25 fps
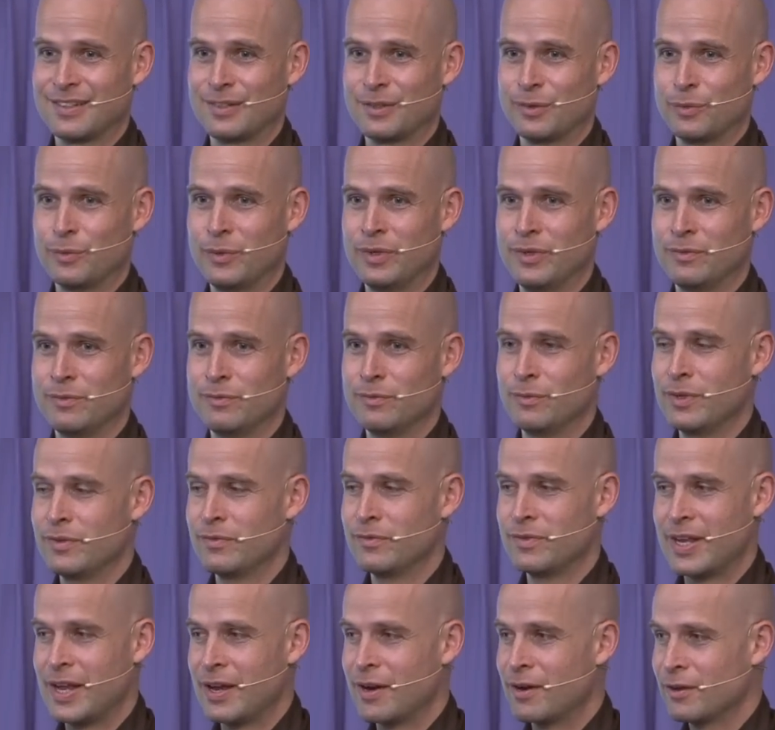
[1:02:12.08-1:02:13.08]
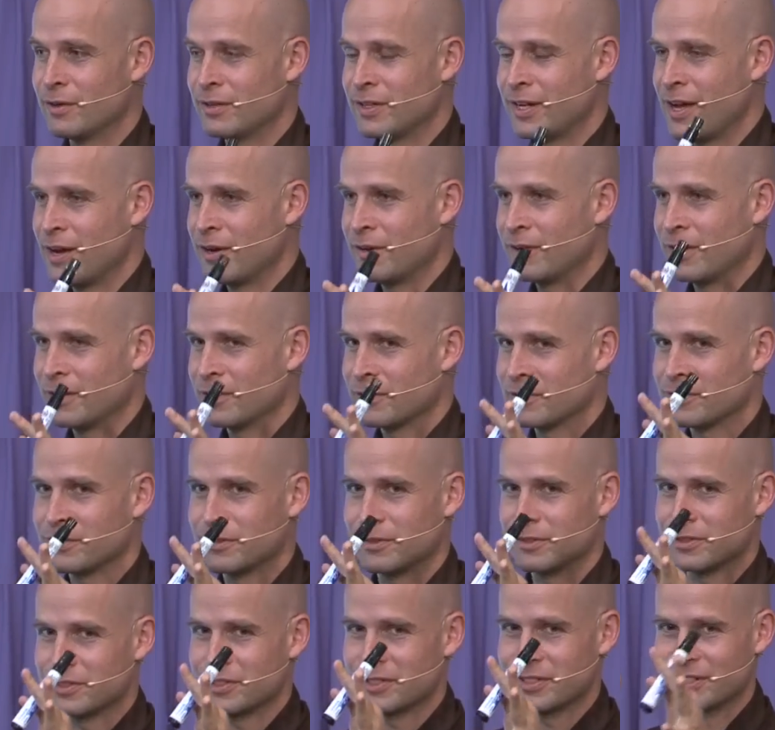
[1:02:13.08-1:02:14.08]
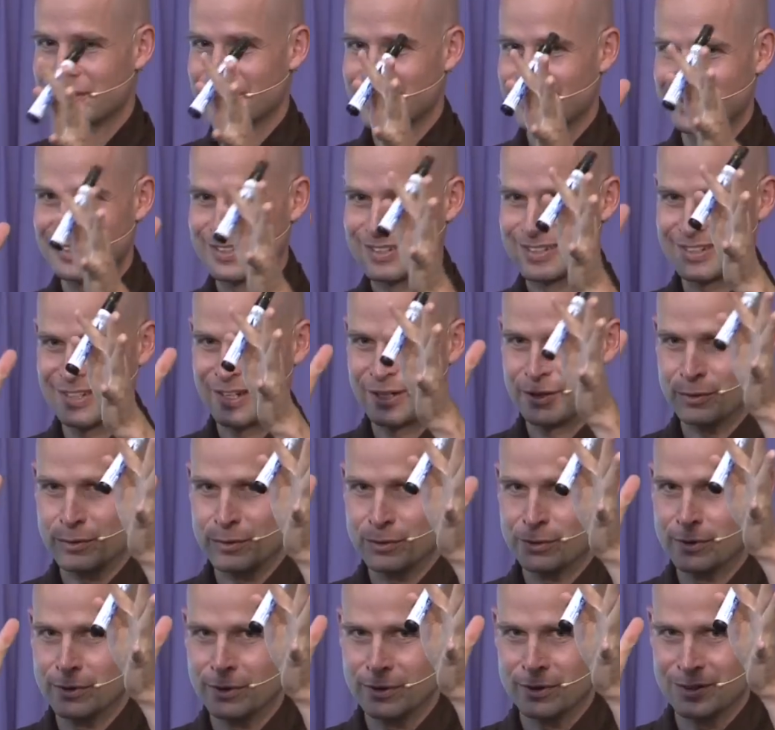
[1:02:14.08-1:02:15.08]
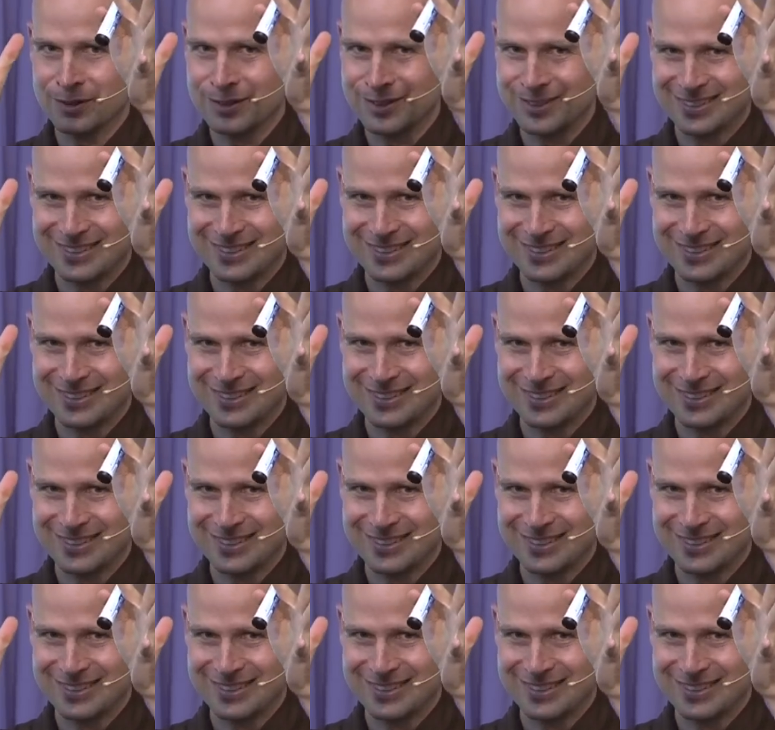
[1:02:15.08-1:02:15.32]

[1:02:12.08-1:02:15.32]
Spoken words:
We've narrowed down our search on Google